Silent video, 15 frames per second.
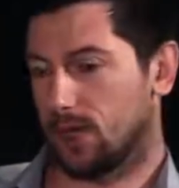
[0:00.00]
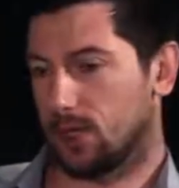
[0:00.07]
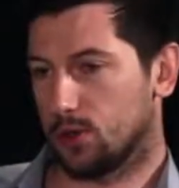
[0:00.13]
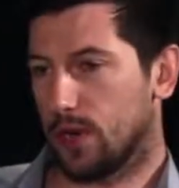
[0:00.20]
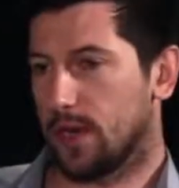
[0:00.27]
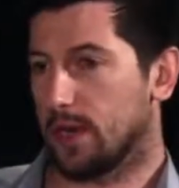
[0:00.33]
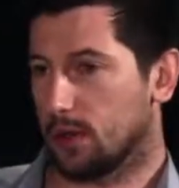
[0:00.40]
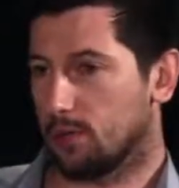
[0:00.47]

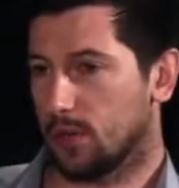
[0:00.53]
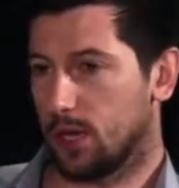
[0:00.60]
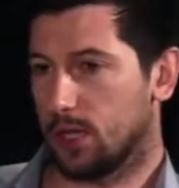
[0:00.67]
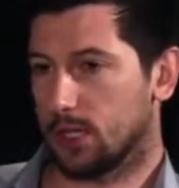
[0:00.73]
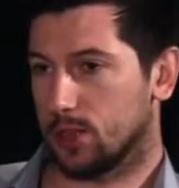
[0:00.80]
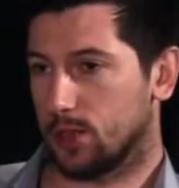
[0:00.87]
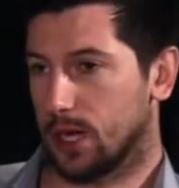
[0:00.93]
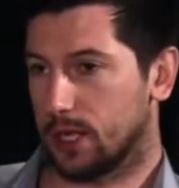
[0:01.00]
trading
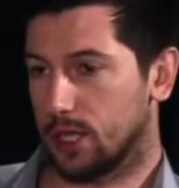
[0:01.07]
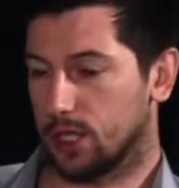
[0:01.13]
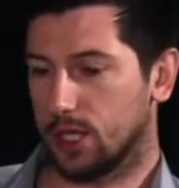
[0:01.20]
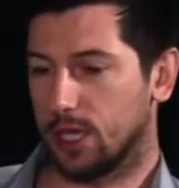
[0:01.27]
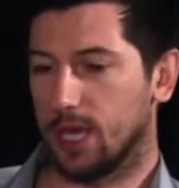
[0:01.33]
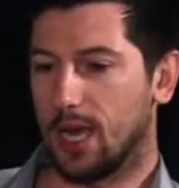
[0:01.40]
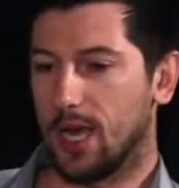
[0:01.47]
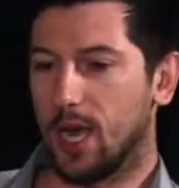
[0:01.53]

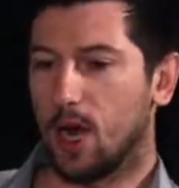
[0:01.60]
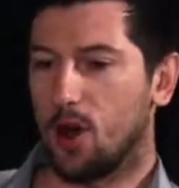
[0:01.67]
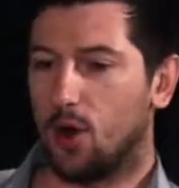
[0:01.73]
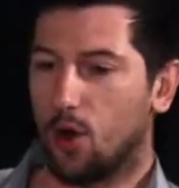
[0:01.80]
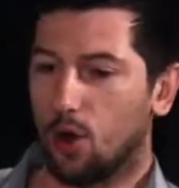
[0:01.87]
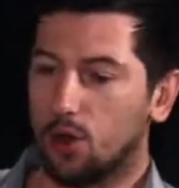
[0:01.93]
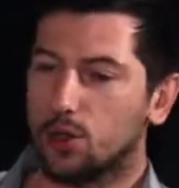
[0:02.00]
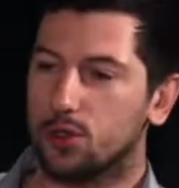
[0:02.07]
strategy,
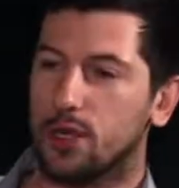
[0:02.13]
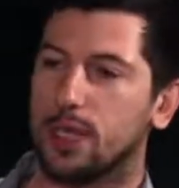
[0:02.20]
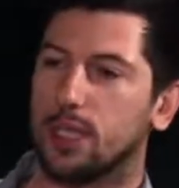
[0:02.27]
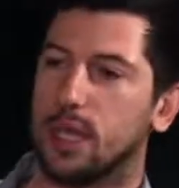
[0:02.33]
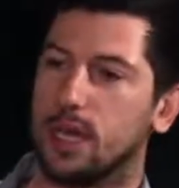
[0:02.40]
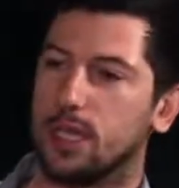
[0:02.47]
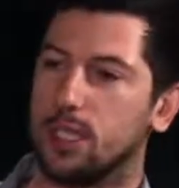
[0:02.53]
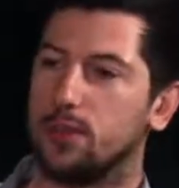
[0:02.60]
all trading
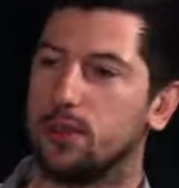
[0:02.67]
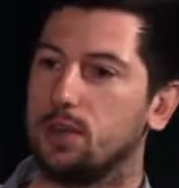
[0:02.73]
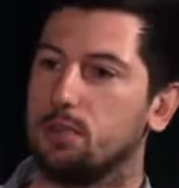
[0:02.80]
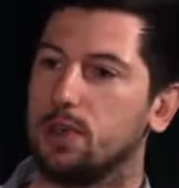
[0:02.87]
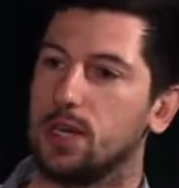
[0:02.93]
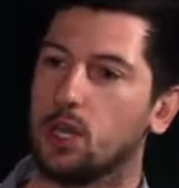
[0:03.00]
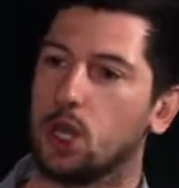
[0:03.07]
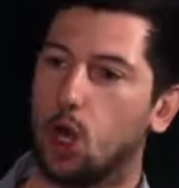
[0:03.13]
activity
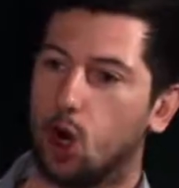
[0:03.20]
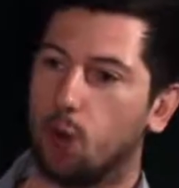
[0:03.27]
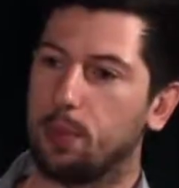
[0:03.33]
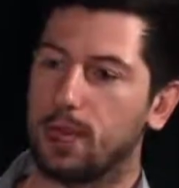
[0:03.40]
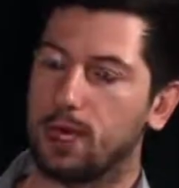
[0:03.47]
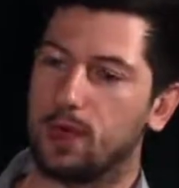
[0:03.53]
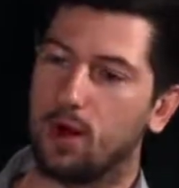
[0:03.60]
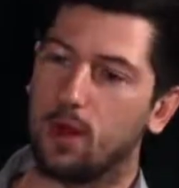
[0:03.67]
being
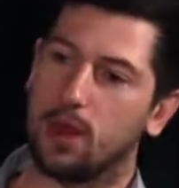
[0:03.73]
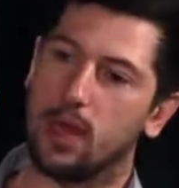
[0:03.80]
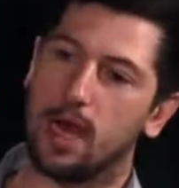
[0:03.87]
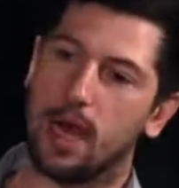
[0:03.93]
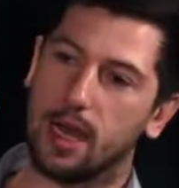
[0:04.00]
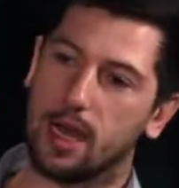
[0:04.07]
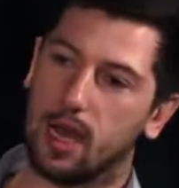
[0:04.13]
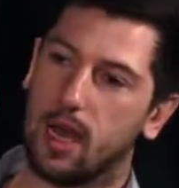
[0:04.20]
copied on the
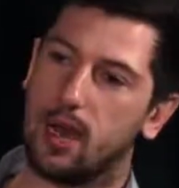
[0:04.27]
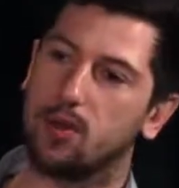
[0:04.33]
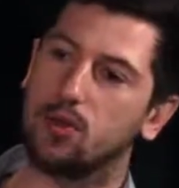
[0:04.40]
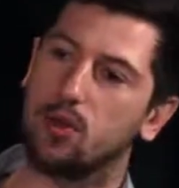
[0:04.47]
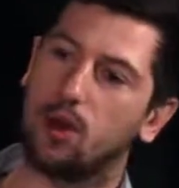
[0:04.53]
account